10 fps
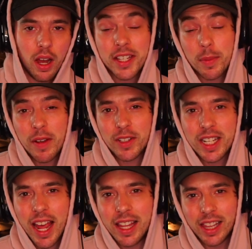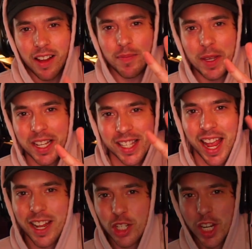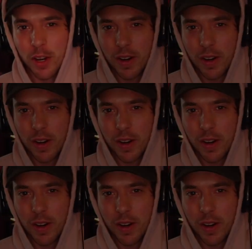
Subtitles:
that's gonna be it for today. Love, peace, and chicken